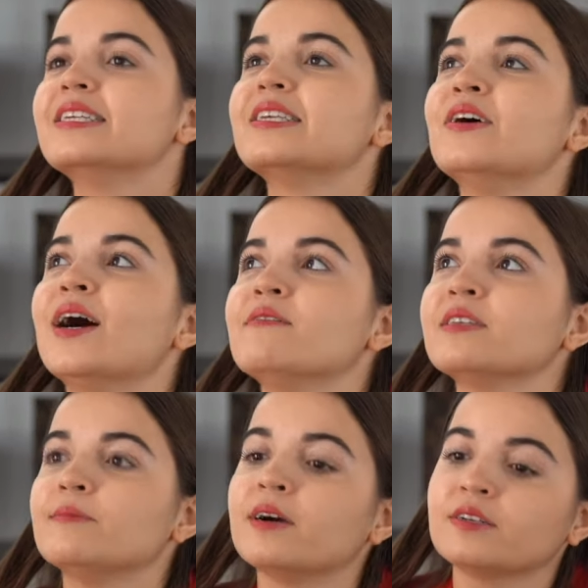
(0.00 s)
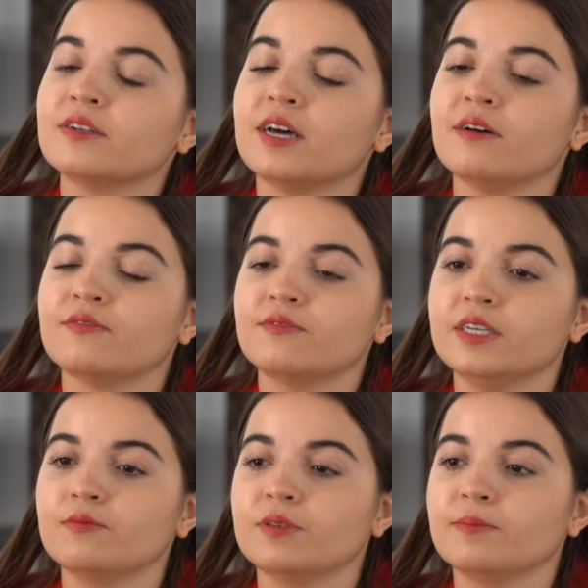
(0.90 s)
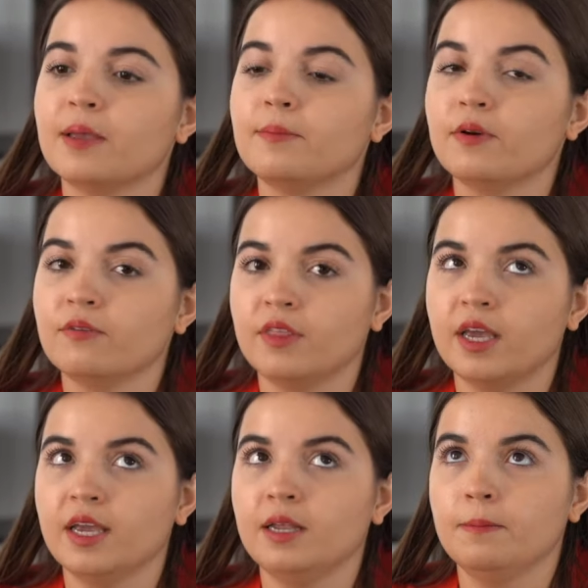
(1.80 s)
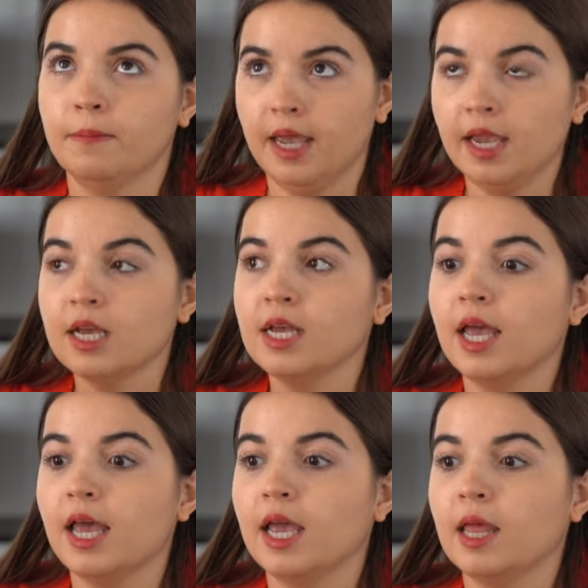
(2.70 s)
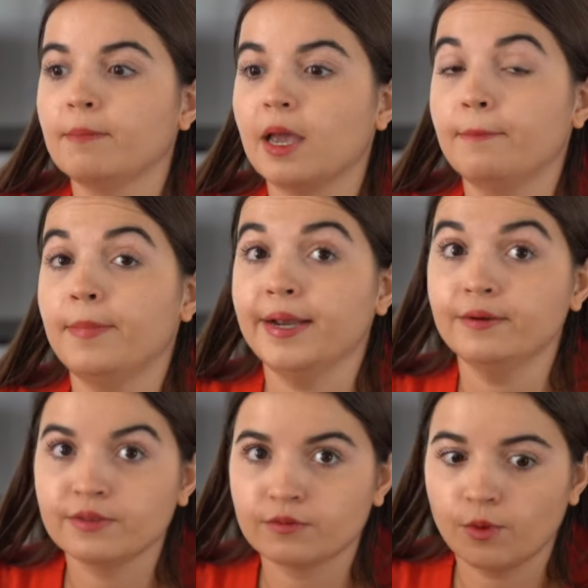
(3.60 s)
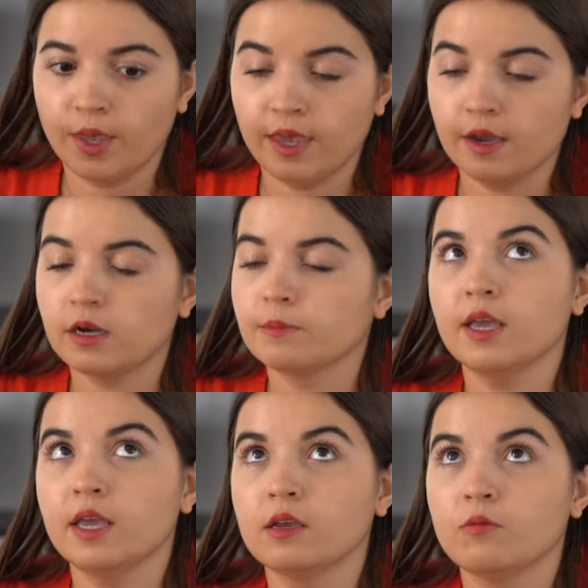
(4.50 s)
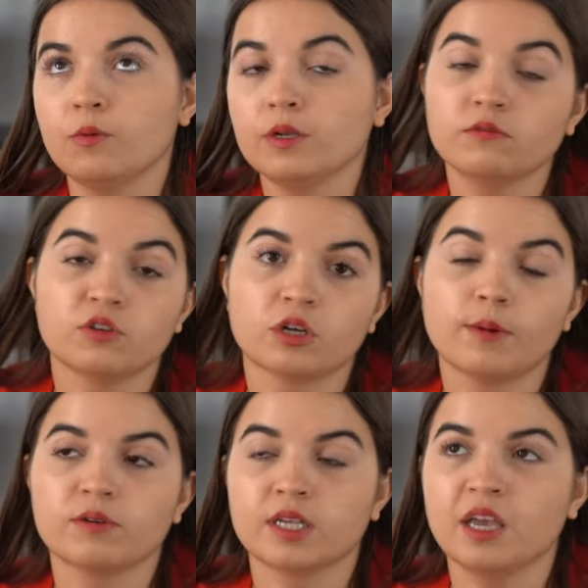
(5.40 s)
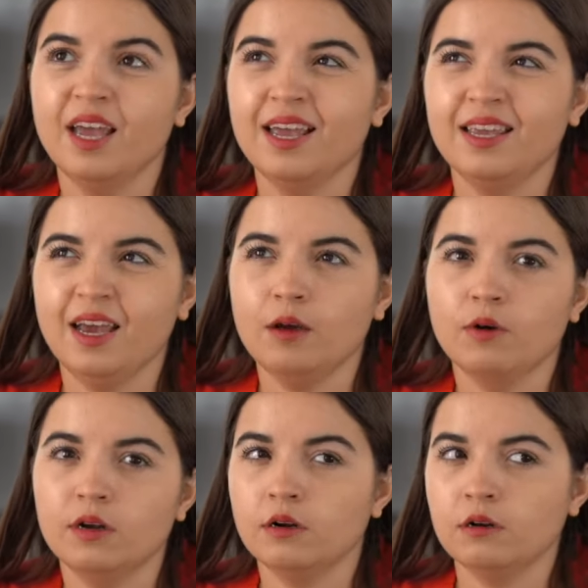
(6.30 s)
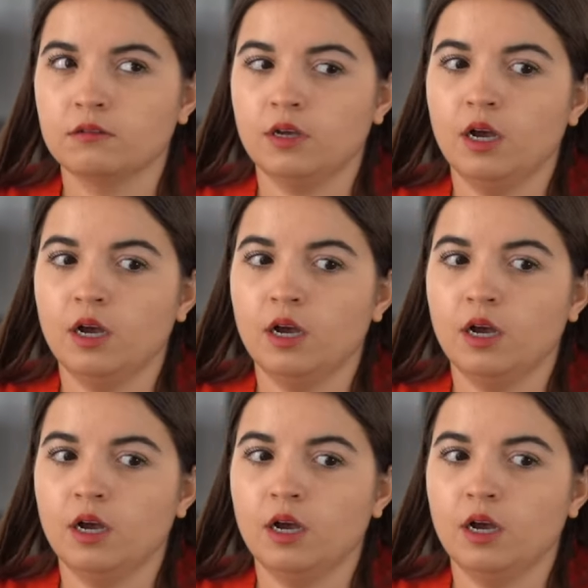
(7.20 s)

So I was in Barcelona. It was my birthday in May, and my parents were here, and we went to the shop. I was like, yeah, why not?